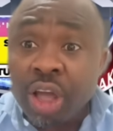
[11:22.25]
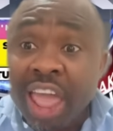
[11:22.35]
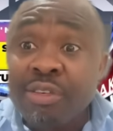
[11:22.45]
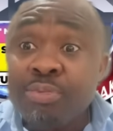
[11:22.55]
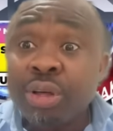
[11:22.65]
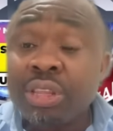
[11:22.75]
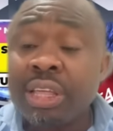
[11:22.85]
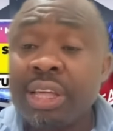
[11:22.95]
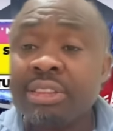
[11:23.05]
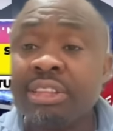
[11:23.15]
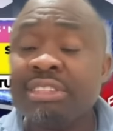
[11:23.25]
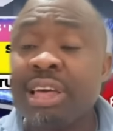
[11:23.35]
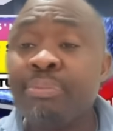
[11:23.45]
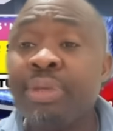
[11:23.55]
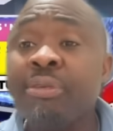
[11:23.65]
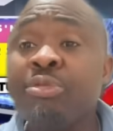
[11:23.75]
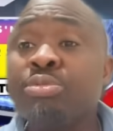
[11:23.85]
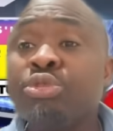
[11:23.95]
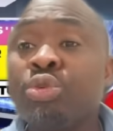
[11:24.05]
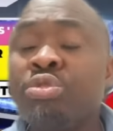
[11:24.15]
everybody disappeared
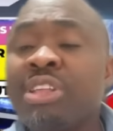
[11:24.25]
from Tolu's